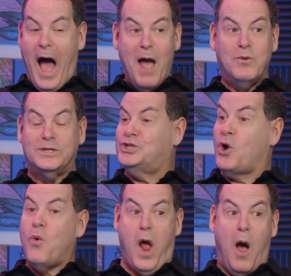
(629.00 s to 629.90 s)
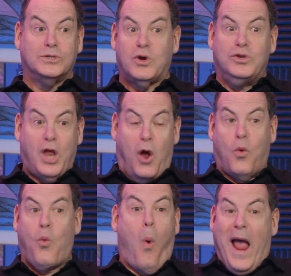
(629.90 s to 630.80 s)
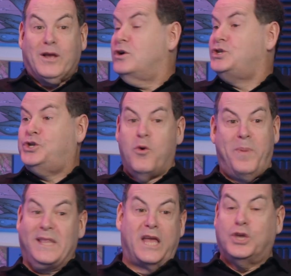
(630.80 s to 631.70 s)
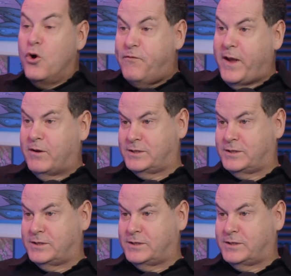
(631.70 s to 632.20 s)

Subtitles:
I was going, why couldn't you have been like Goofy or